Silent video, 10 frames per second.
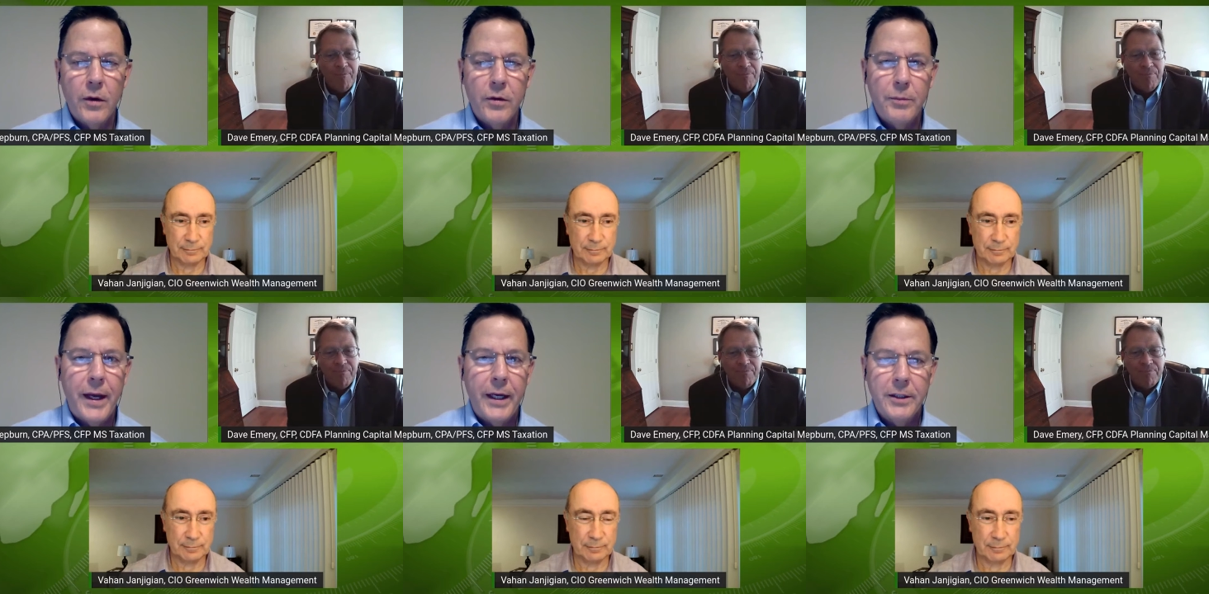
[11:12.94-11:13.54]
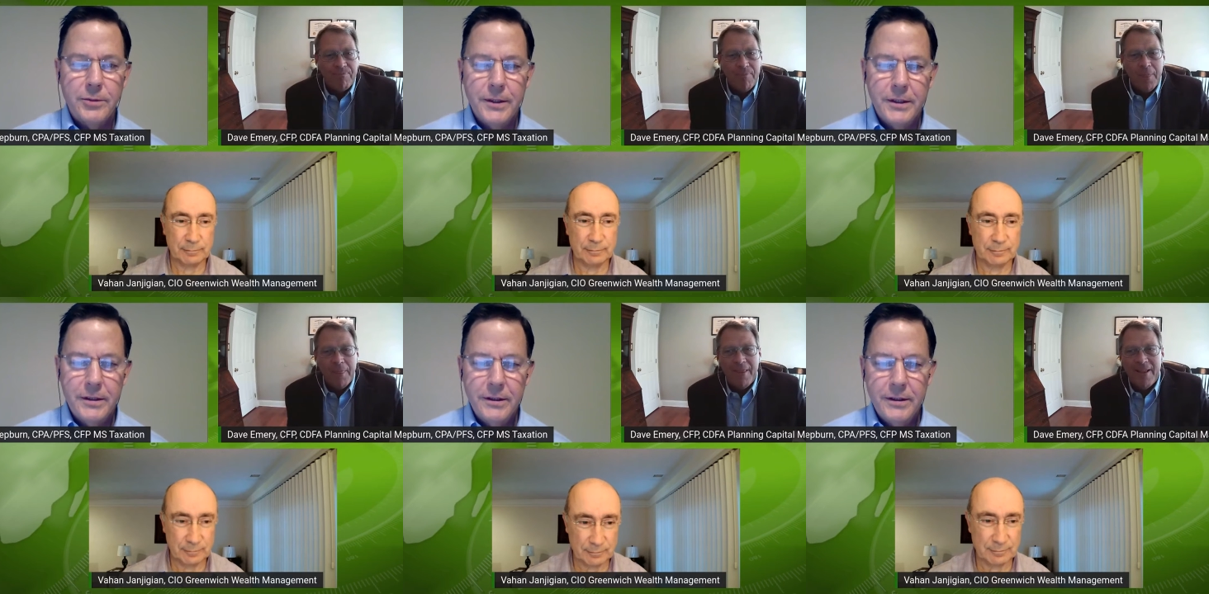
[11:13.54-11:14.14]
Speaker 1: Wealth
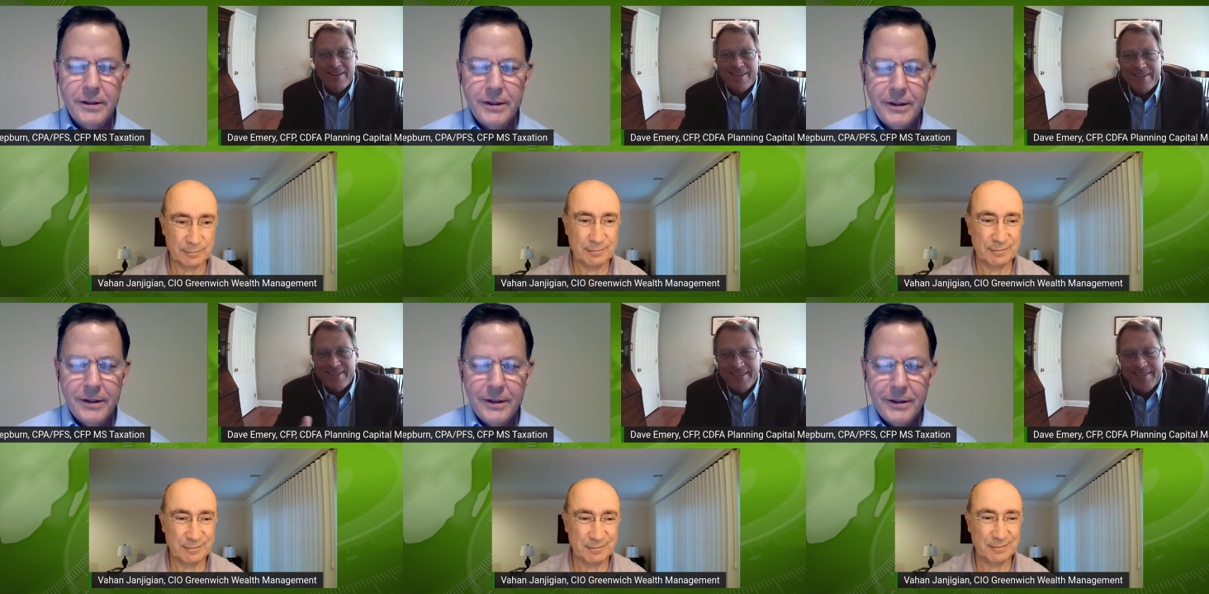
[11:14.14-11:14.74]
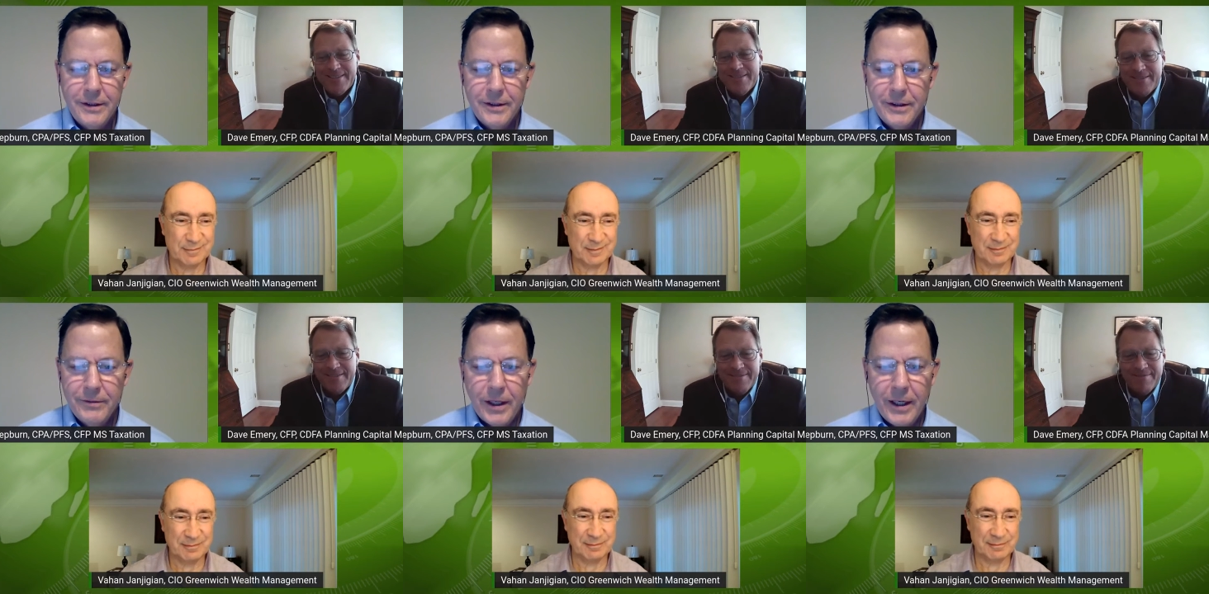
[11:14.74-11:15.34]
Management.
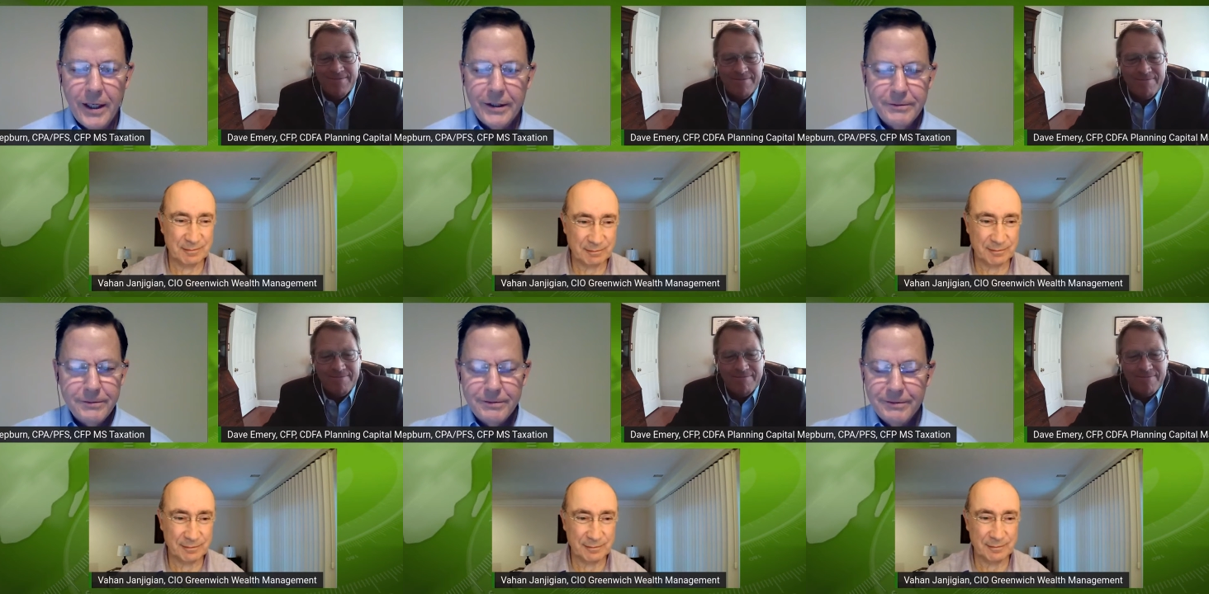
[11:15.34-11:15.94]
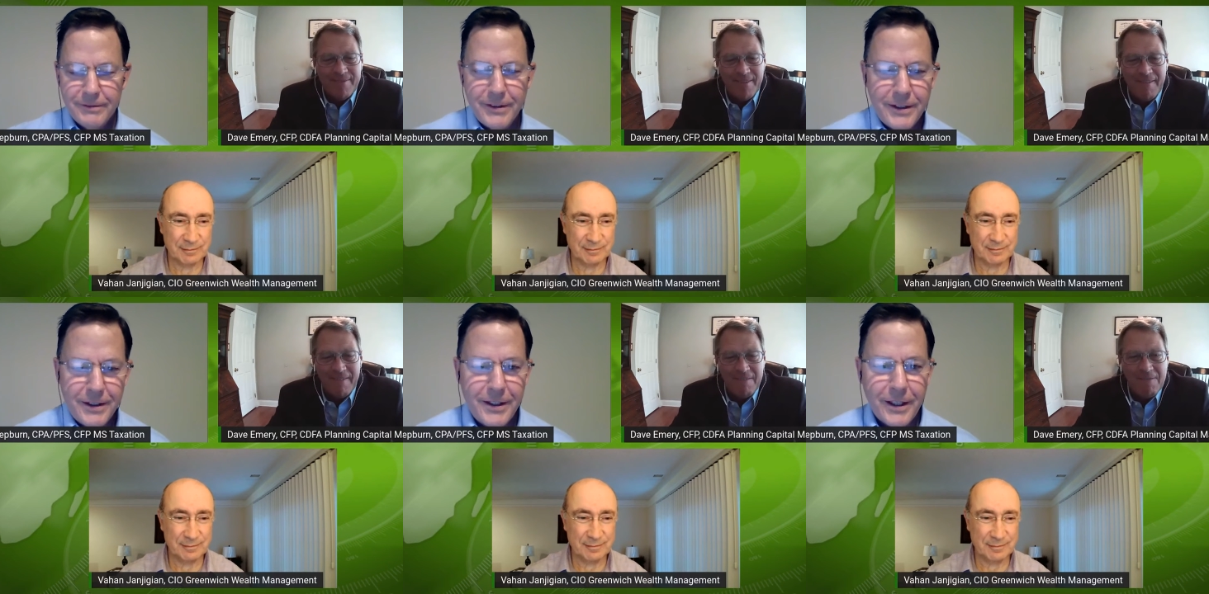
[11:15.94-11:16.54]
Vahan,
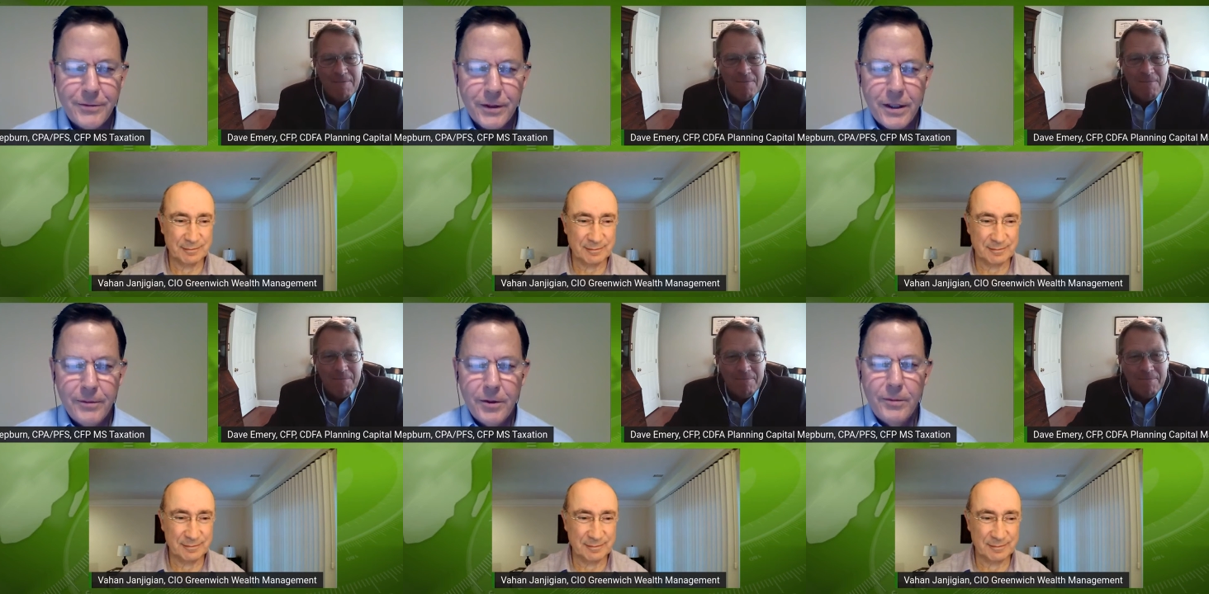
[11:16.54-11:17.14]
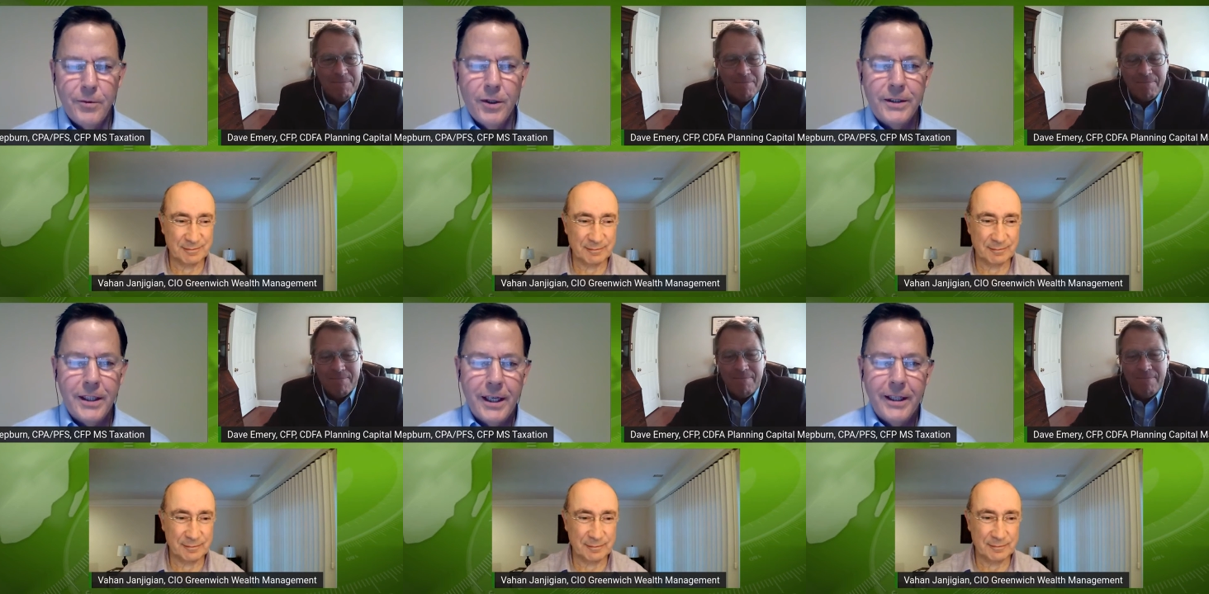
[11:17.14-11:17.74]
thanks for coming on
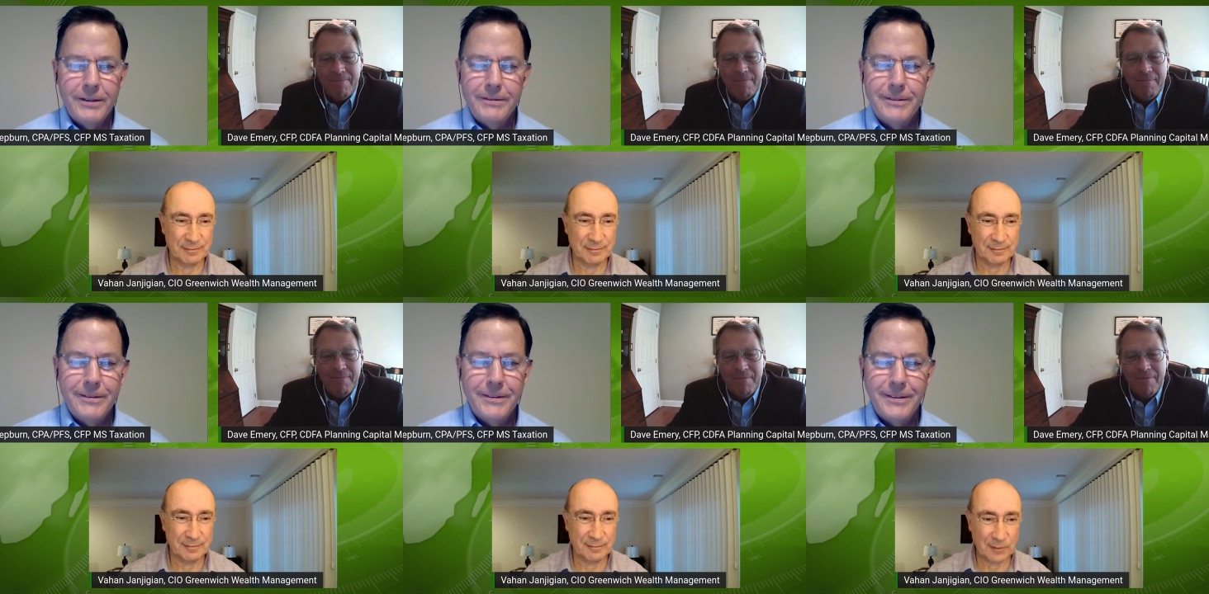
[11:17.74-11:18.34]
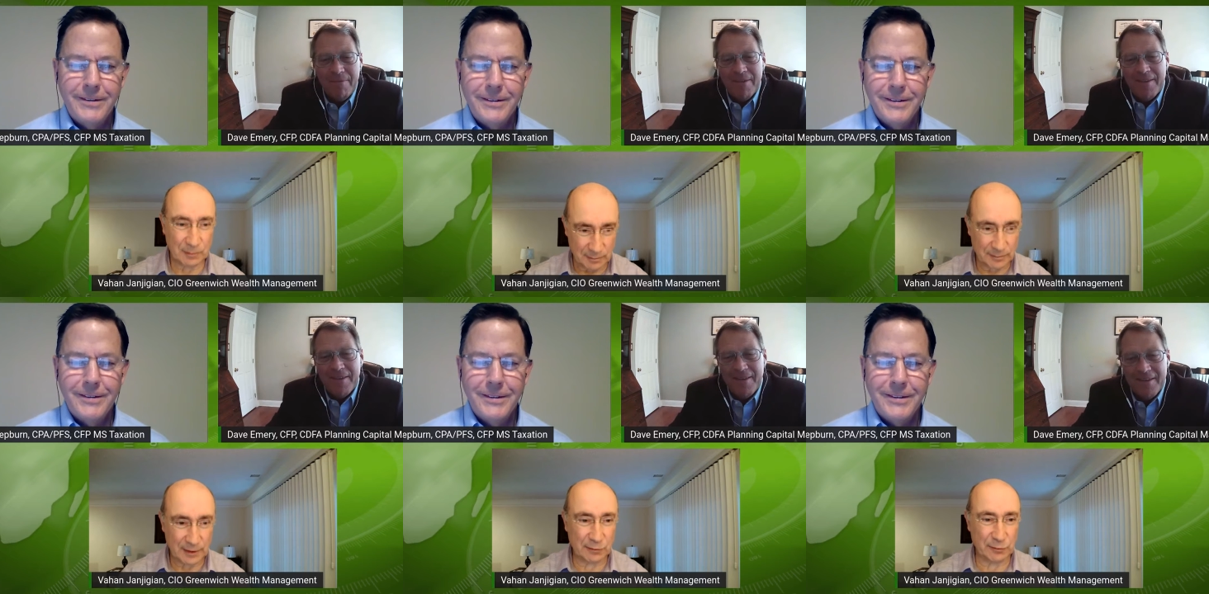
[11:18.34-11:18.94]
board today.
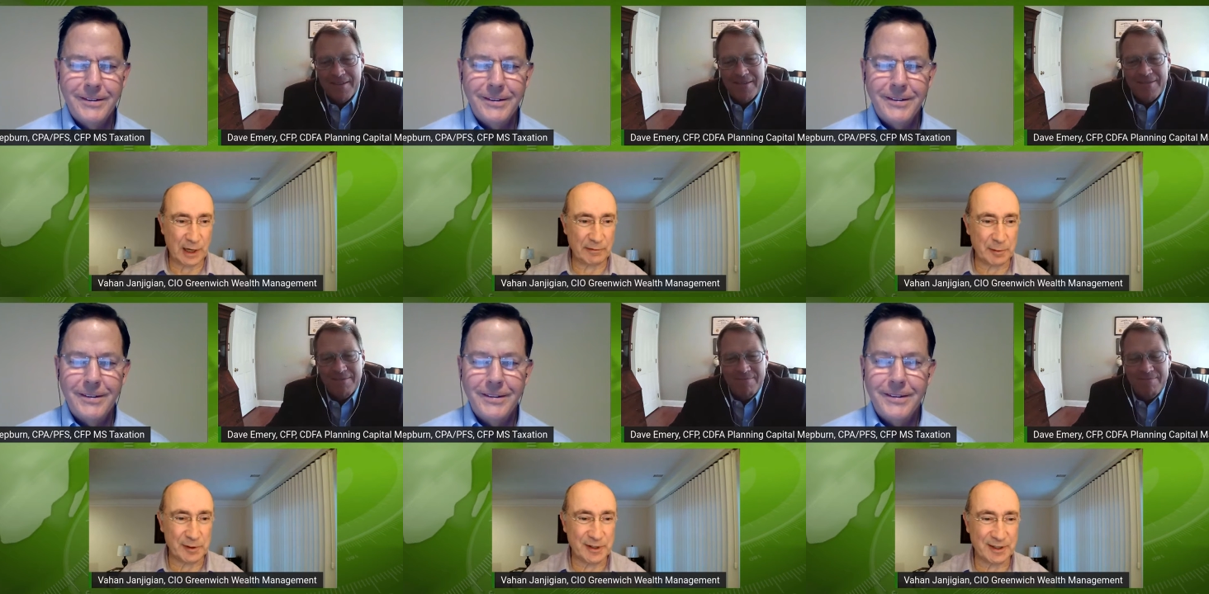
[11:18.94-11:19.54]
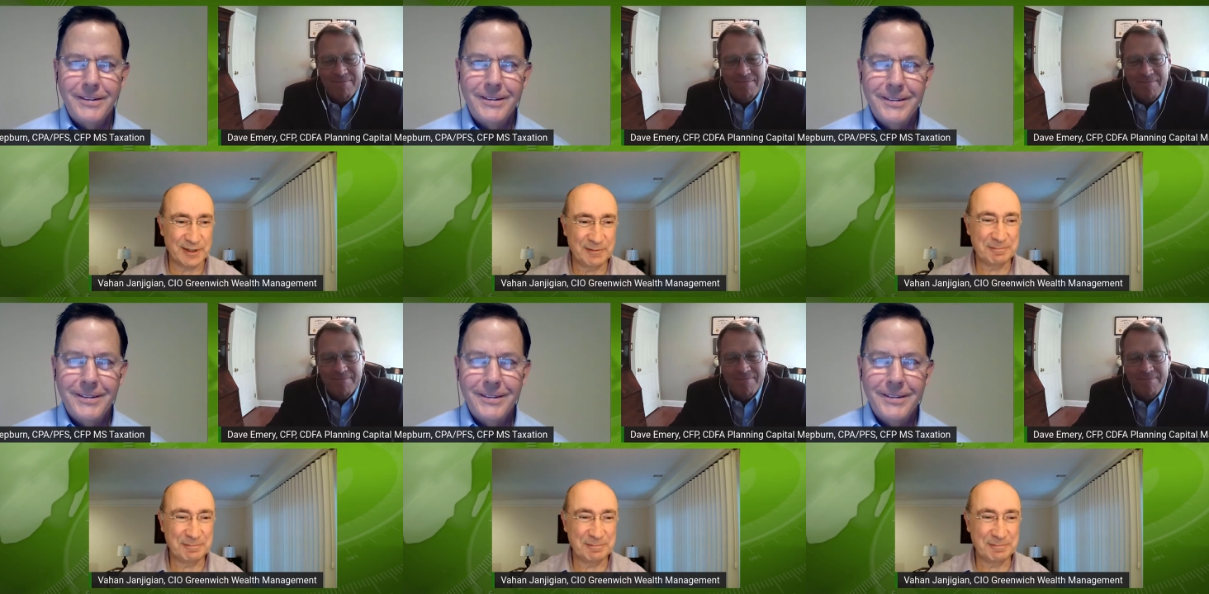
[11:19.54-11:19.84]
Speaker 2: Thanks for having me, Doug.